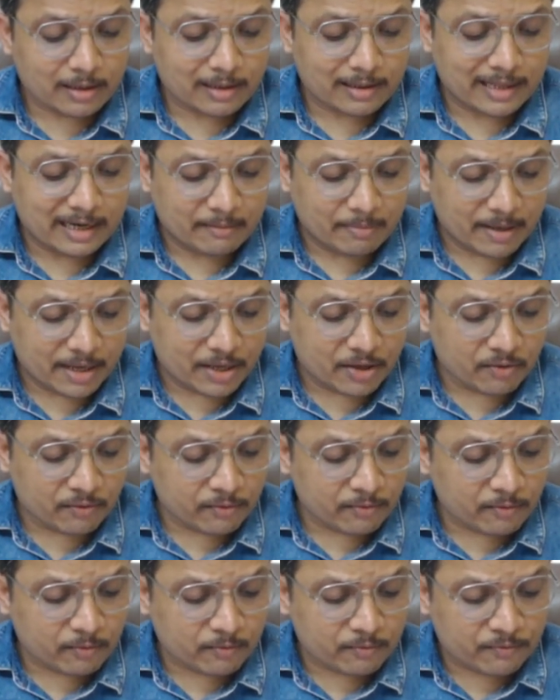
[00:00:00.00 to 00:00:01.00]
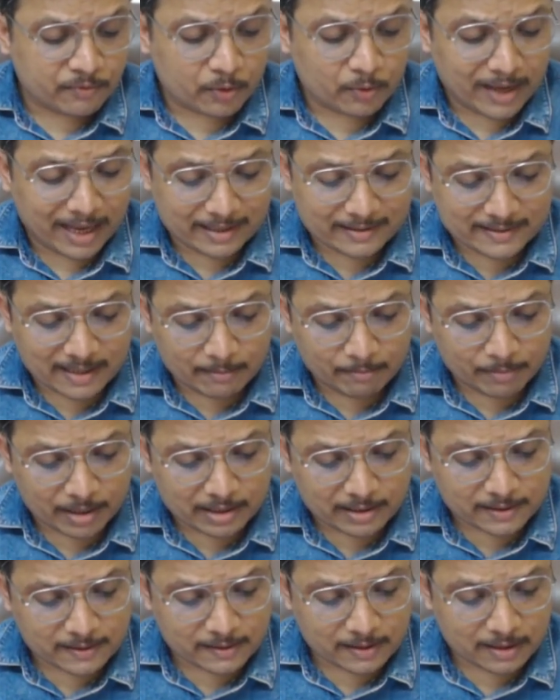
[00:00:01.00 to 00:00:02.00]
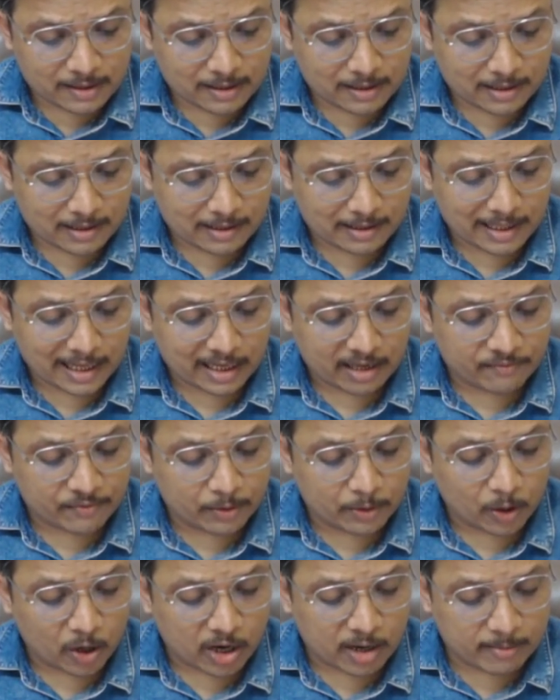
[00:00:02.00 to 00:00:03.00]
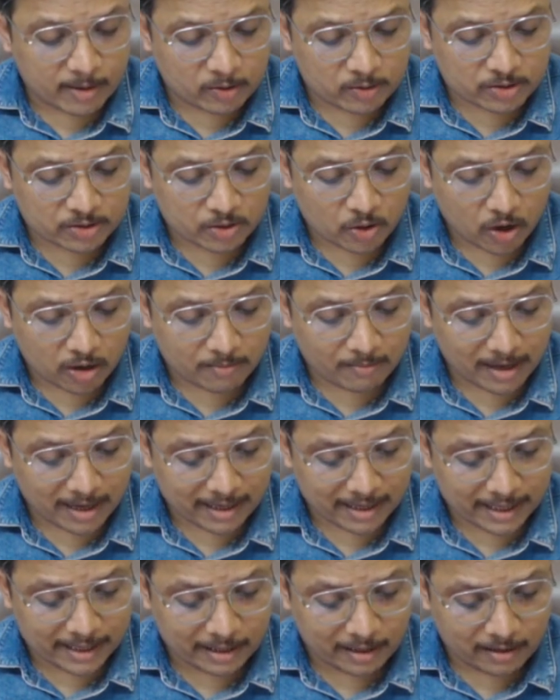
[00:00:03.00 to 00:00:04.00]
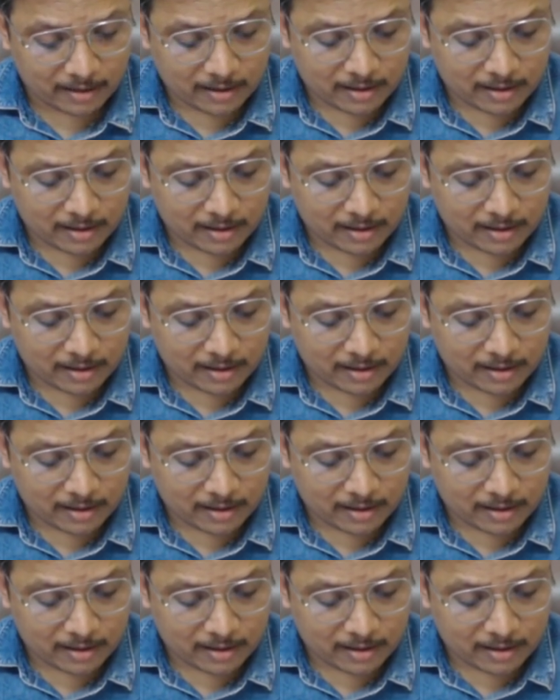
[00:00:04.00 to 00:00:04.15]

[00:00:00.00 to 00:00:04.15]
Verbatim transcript: Let me give few examples. Like if you talk about stock market,